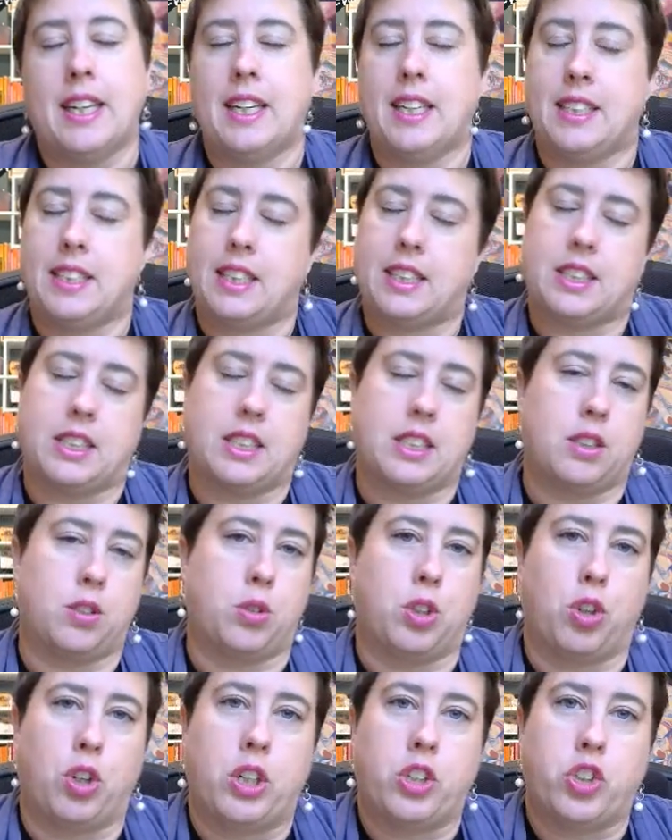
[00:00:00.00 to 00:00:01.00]
It doesn't do
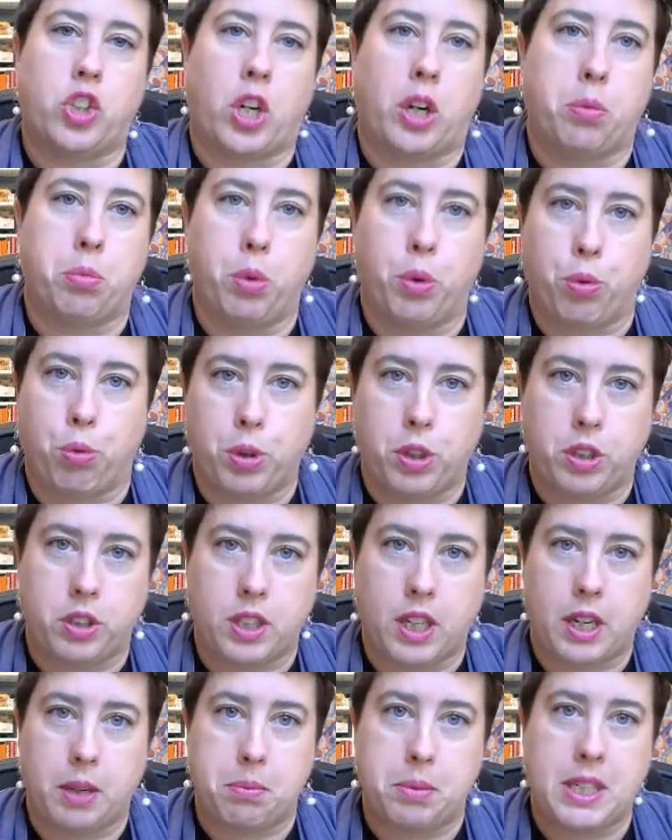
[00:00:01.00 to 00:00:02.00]
a great job with
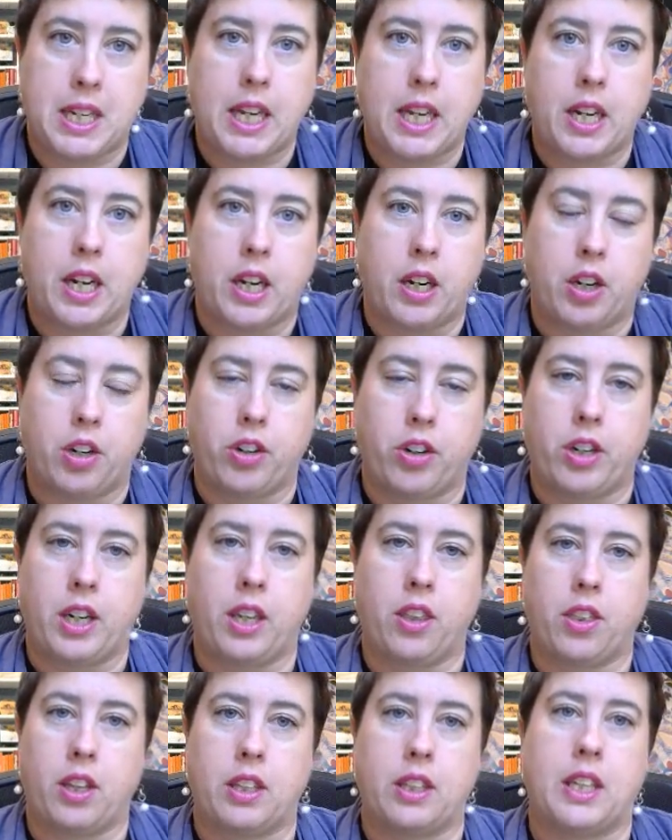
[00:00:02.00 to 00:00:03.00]
real-time data or
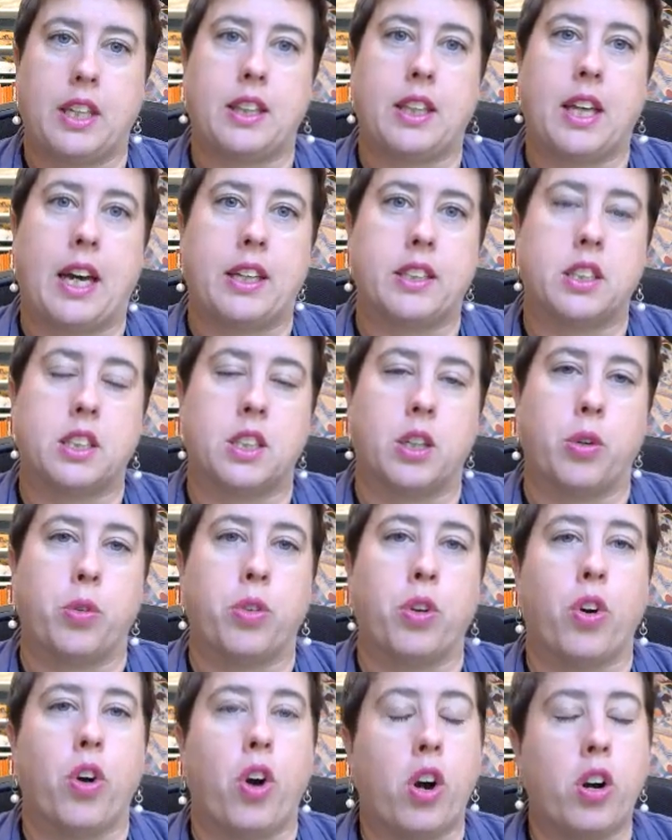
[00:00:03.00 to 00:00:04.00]
anything like that. So
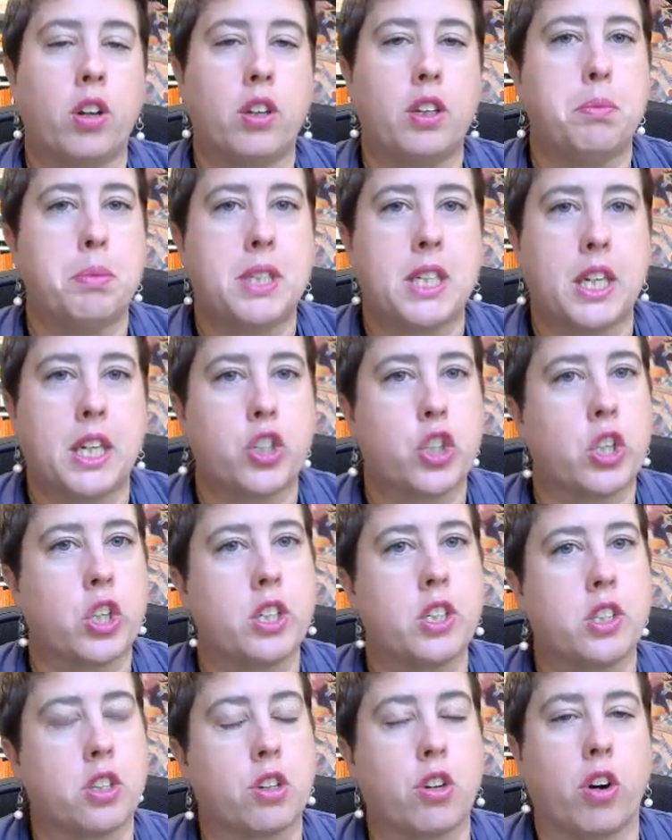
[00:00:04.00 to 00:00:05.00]
there are
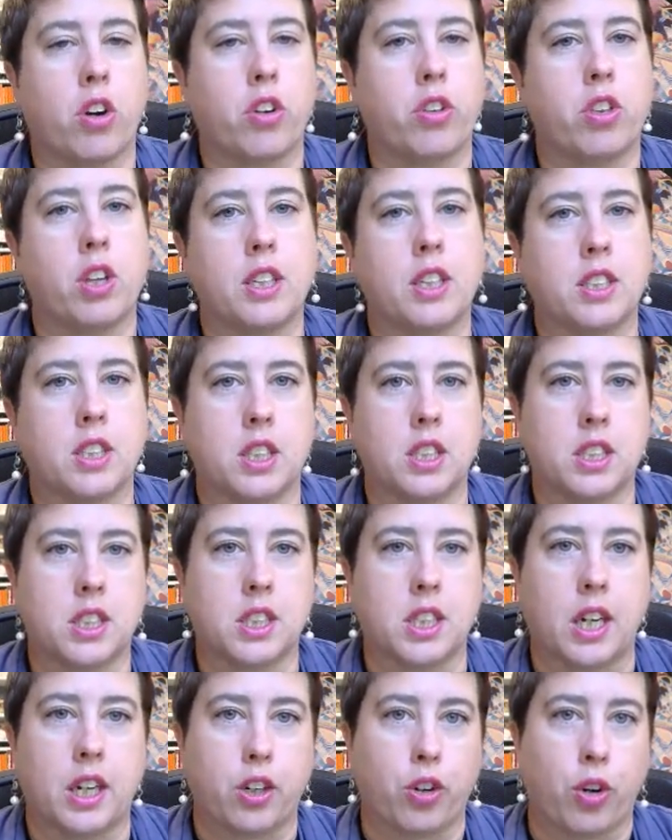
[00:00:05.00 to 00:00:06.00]
limitations. There are things that it's
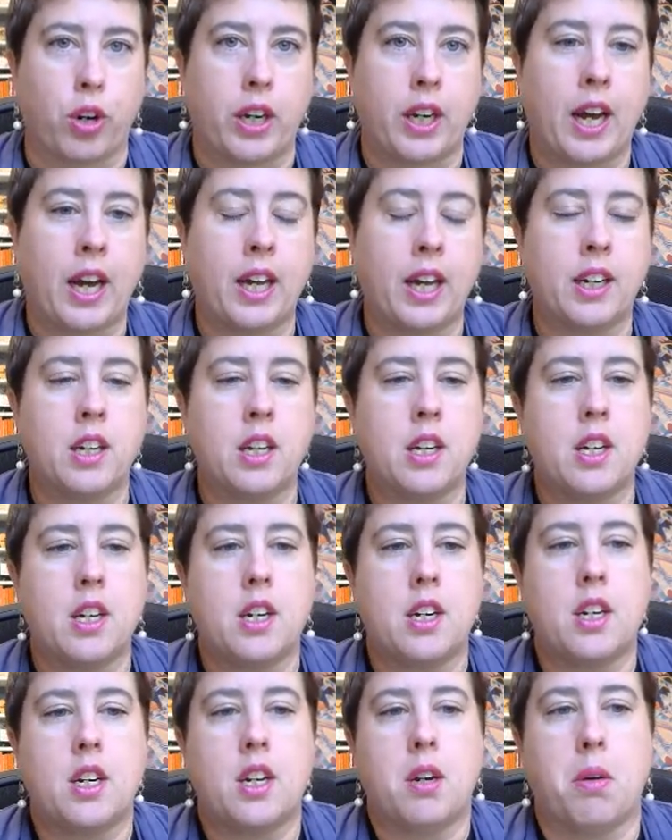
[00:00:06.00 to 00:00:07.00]
not great at,
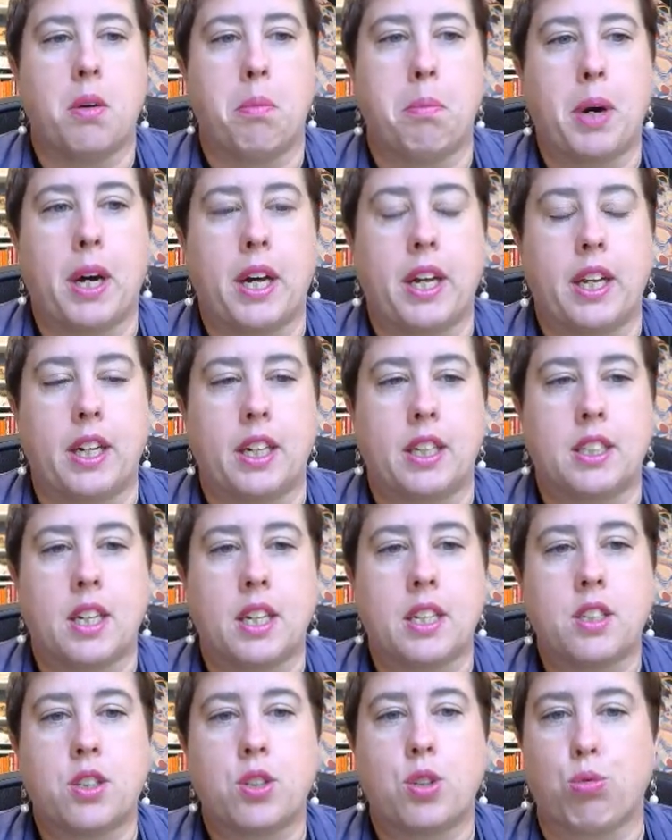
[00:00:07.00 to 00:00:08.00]
but it
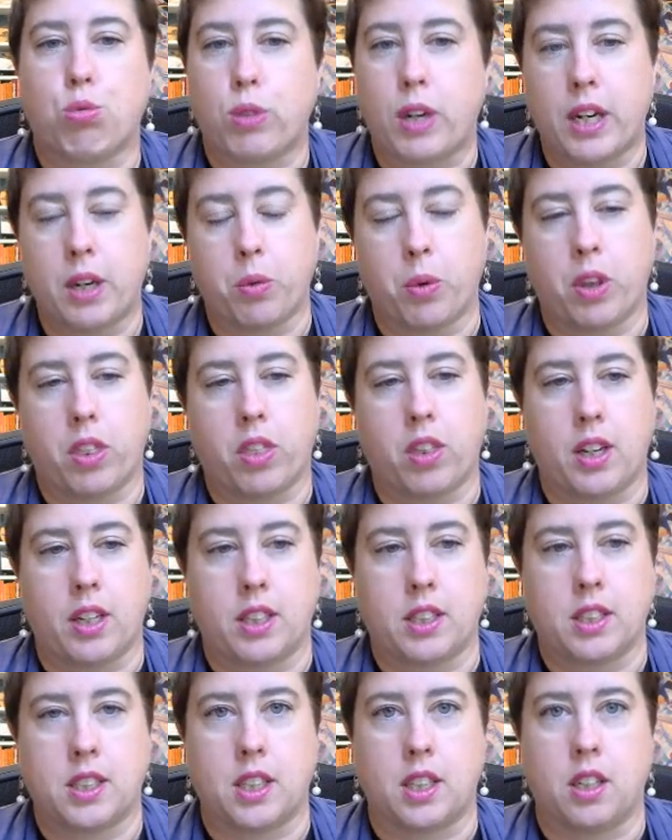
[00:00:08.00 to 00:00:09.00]
does great with
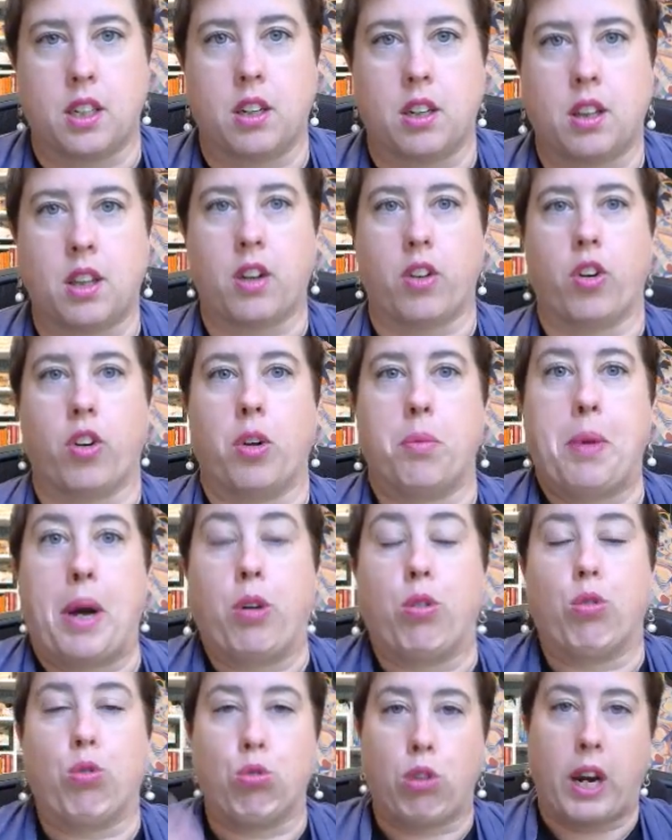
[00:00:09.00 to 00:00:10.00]
things that are
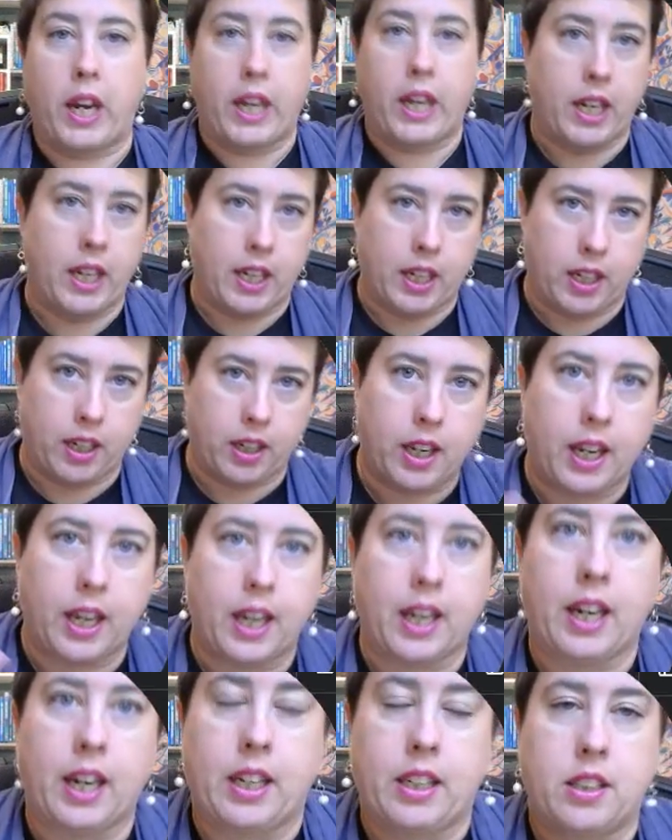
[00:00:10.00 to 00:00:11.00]
about writing
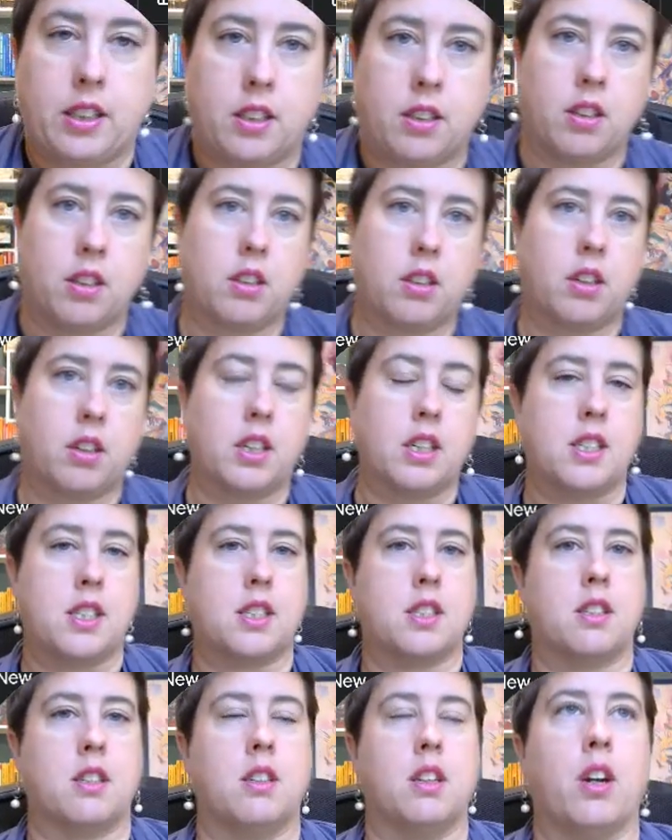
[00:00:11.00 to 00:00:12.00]
and
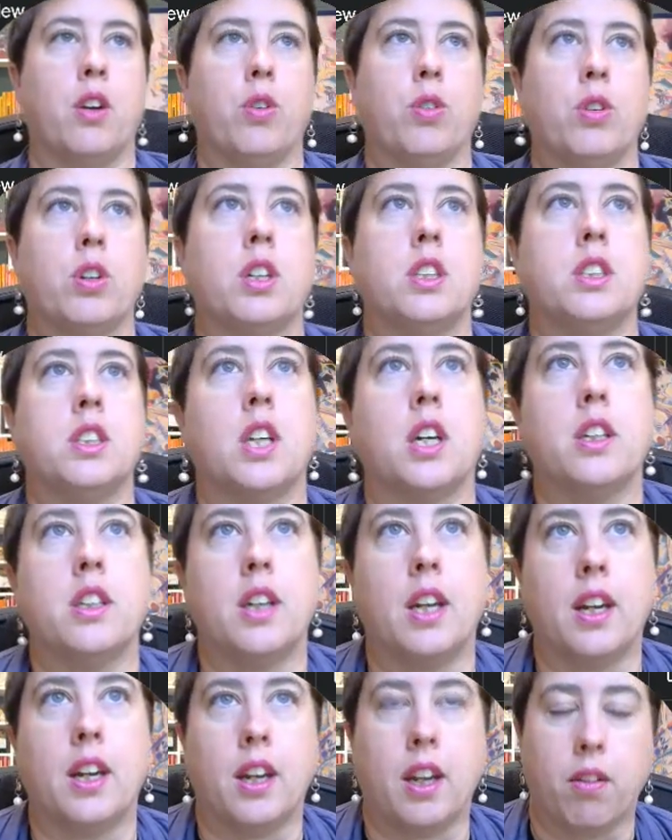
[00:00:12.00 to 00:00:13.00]

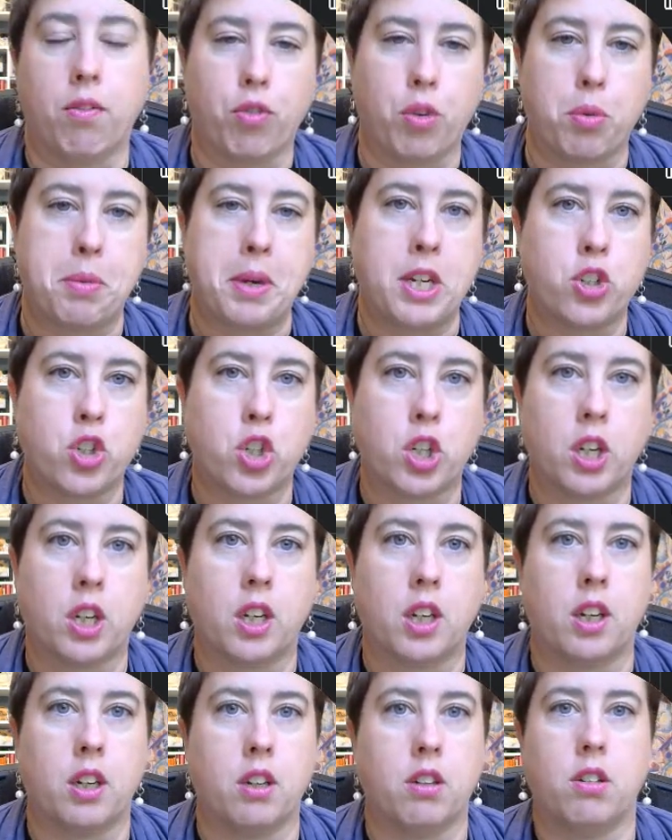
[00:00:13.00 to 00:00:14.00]
consolidating
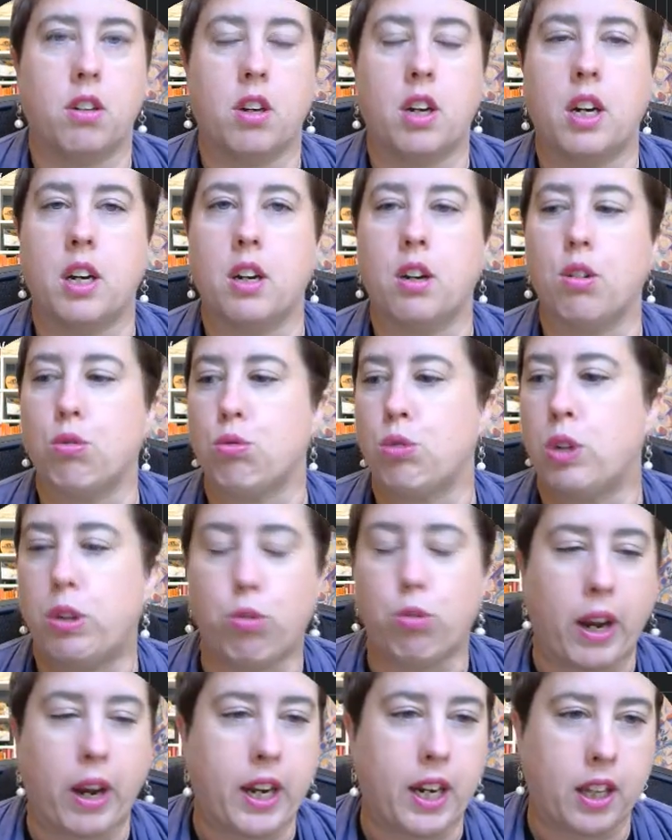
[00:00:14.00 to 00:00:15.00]
information,
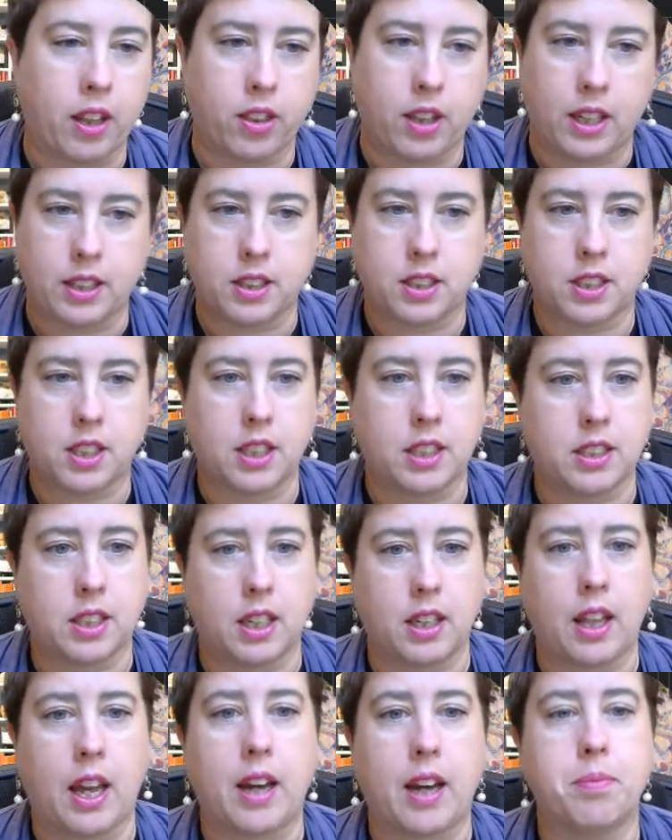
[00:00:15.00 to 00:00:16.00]
rewriting things
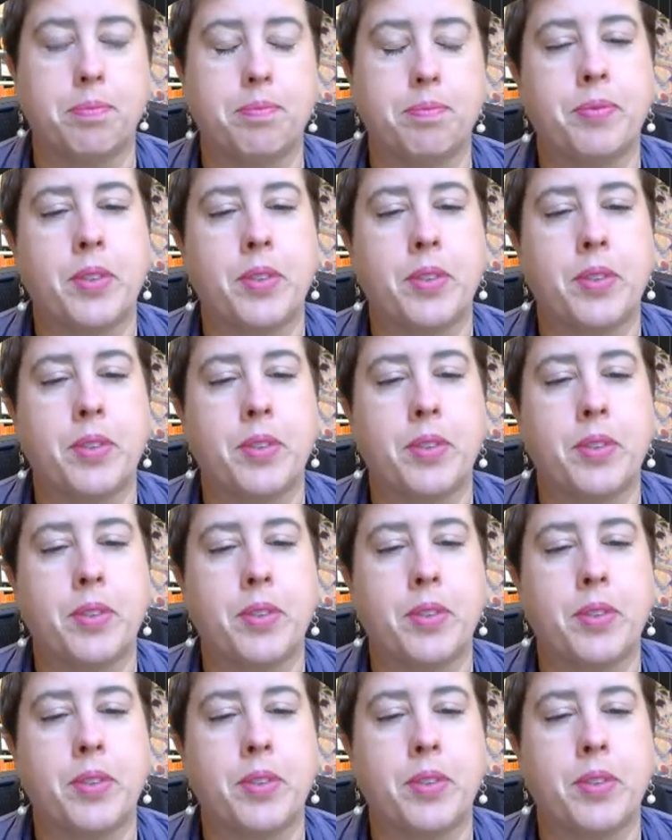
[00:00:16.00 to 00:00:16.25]
like that.